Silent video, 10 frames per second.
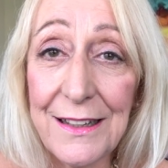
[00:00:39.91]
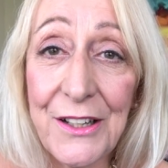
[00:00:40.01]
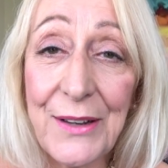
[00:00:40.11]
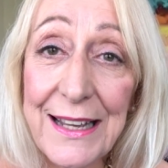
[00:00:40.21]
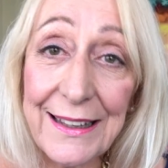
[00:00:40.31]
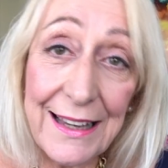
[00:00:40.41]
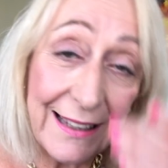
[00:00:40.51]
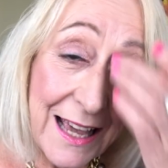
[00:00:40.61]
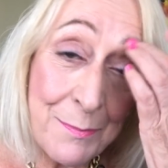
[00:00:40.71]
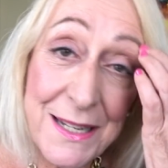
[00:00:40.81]
You know, it,
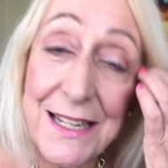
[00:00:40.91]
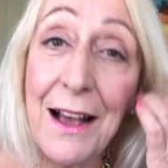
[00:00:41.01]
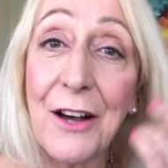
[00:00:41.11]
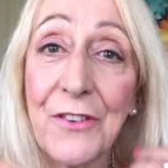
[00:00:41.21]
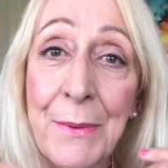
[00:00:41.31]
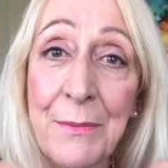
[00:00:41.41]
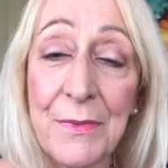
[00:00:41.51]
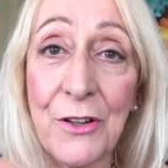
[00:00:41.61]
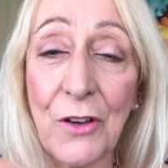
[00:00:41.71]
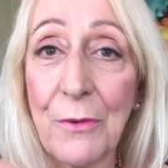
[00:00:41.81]
it can be tough. I
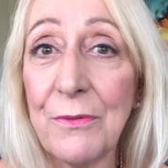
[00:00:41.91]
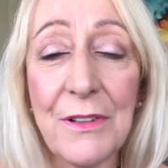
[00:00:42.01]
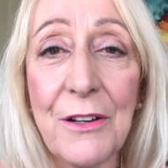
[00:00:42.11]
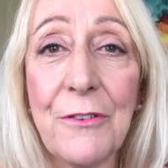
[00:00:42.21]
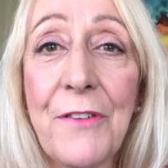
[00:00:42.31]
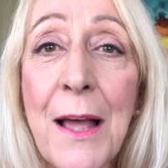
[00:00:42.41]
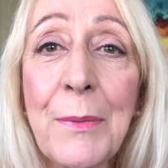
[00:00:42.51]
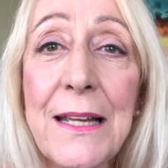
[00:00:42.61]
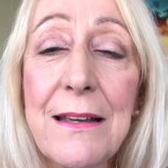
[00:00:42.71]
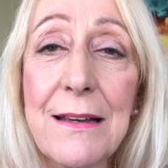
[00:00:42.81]
mean, you've got, you know,
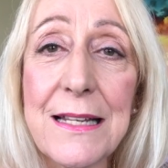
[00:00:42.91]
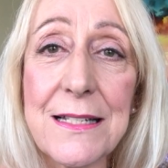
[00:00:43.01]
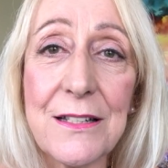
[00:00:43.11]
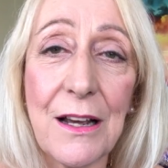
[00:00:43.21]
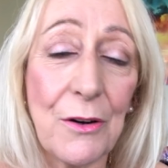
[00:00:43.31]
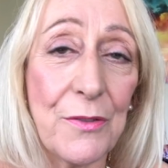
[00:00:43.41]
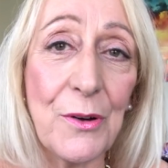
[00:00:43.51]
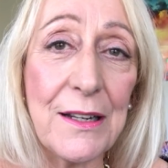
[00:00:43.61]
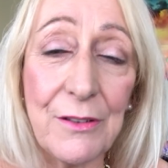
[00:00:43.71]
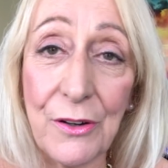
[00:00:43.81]
family is, or
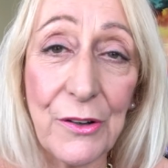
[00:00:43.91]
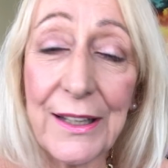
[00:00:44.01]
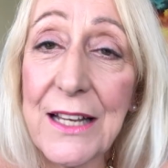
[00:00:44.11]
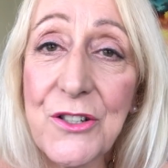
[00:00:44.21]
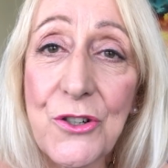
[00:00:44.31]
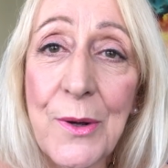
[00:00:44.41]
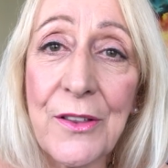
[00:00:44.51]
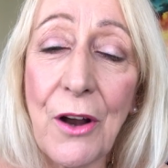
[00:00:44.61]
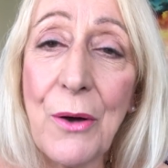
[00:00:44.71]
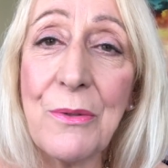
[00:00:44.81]
they're, you know, your kids are
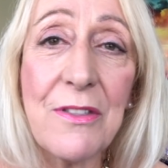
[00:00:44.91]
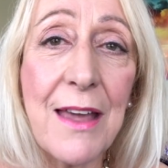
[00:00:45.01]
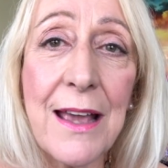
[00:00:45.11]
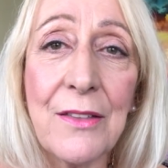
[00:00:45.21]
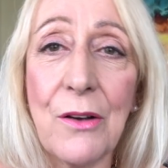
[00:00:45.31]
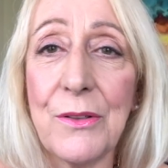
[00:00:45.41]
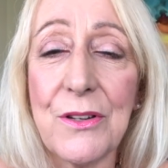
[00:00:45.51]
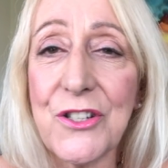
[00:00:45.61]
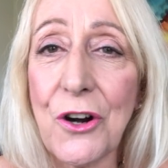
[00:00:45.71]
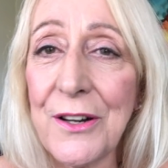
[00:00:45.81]
doing their own thing, they're,
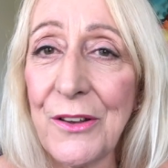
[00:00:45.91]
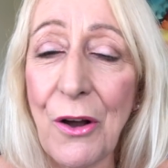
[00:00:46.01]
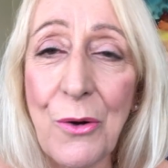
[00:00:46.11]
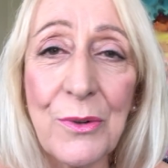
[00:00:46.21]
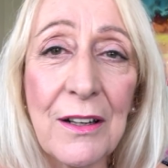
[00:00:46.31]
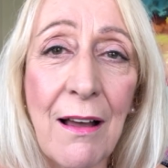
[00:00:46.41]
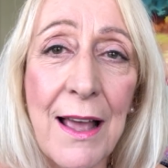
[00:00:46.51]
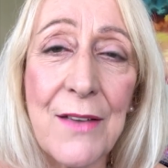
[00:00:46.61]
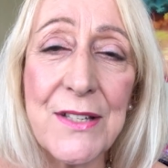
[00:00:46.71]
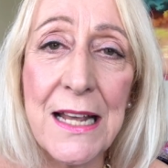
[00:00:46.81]
they're starting their own
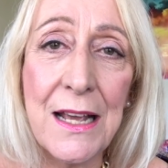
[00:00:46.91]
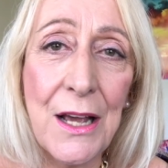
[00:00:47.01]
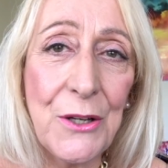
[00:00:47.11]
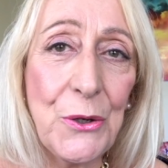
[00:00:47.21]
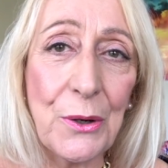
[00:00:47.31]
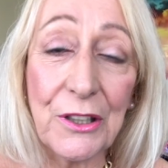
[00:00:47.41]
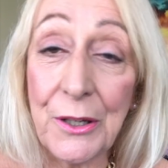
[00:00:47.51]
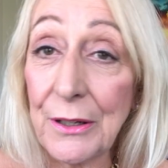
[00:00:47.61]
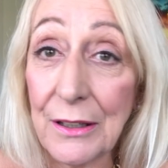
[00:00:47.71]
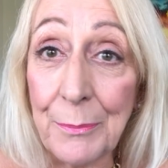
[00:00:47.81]
lives, your
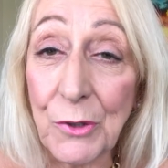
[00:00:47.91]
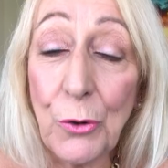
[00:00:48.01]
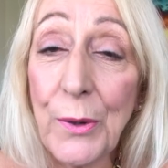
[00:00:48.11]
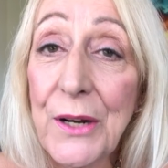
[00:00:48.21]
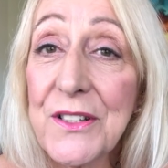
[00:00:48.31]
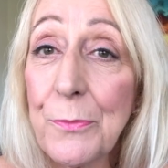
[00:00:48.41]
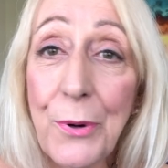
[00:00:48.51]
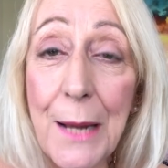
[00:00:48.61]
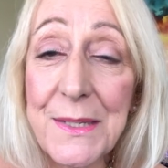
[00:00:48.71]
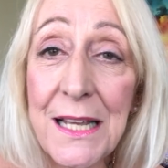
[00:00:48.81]
um, careers have
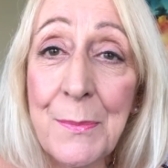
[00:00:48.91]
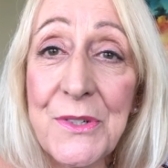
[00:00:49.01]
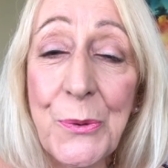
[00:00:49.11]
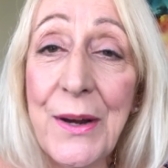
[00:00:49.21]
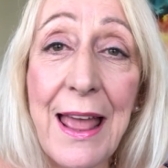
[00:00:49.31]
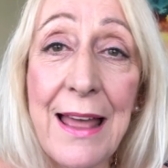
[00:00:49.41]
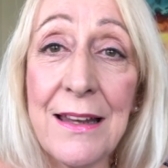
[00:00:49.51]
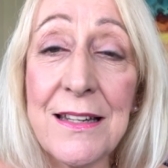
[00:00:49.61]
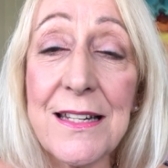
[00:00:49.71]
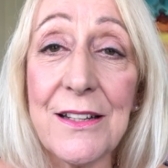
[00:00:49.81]
perhaps come to an
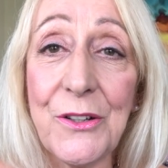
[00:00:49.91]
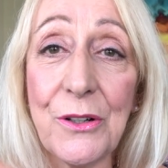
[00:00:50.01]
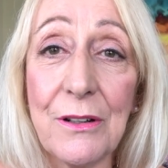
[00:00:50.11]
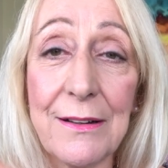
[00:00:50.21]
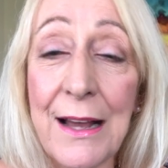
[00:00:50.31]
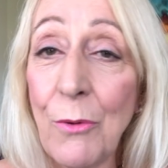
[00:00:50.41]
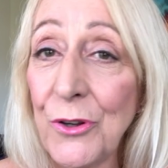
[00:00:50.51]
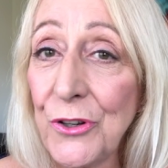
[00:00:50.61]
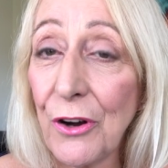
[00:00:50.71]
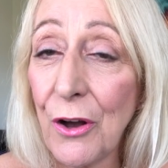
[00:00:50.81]
end, you're now
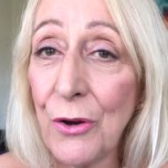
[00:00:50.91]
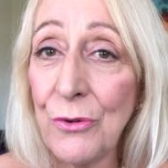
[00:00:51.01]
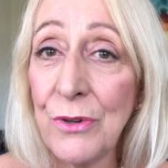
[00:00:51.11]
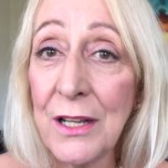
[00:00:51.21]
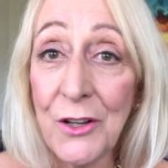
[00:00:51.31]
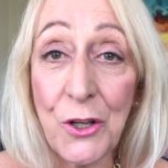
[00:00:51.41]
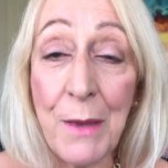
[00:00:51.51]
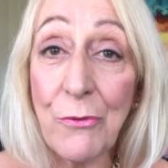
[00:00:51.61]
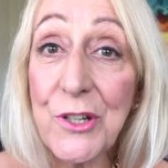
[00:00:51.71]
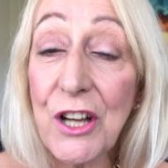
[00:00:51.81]
on your own,
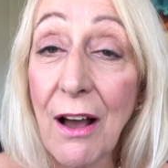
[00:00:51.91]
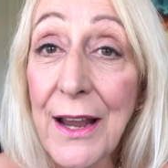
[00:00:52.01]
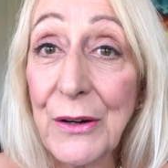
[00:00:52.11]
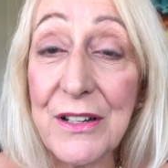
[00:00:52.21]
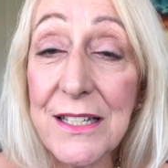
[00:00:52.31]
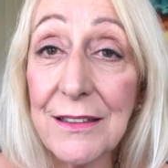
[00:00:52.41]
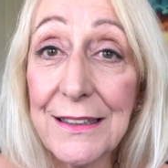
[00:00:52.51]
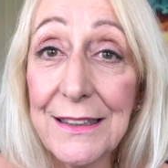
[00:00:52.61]
you may have retired.